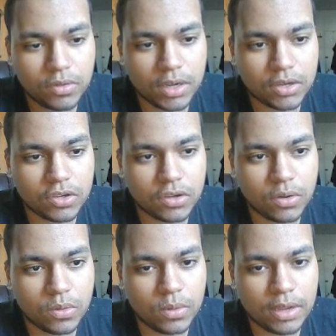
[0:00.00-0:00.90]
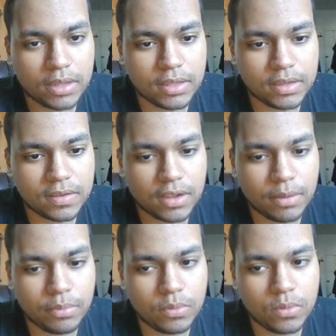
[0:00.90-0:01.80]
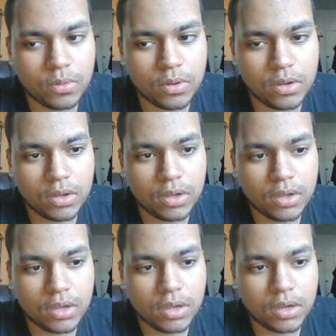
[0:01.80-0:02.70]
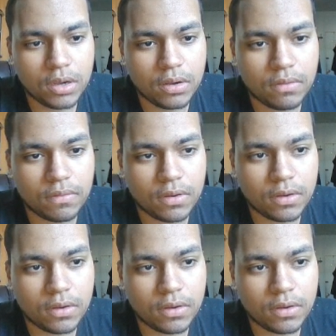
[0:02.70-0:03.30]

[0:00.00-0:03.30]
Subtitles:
so I can show like the example of